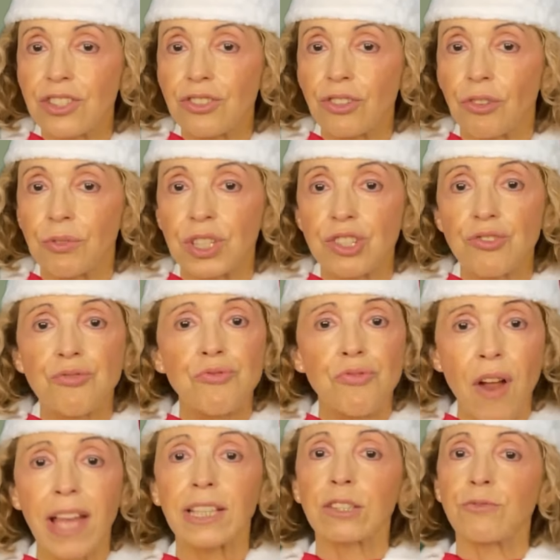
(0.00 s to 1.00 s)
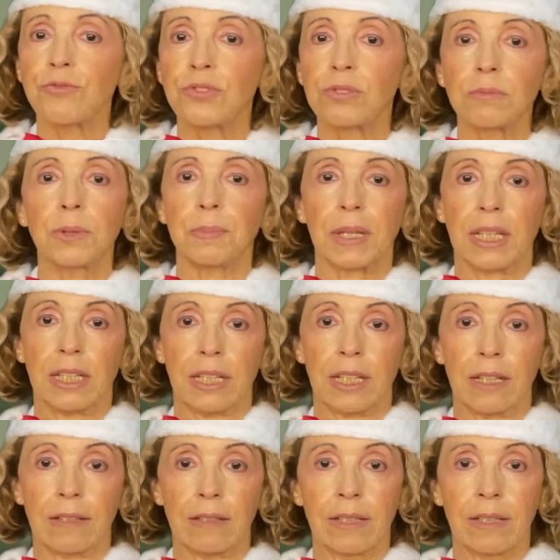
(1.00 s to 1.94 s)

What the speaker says: stories right from the beginning.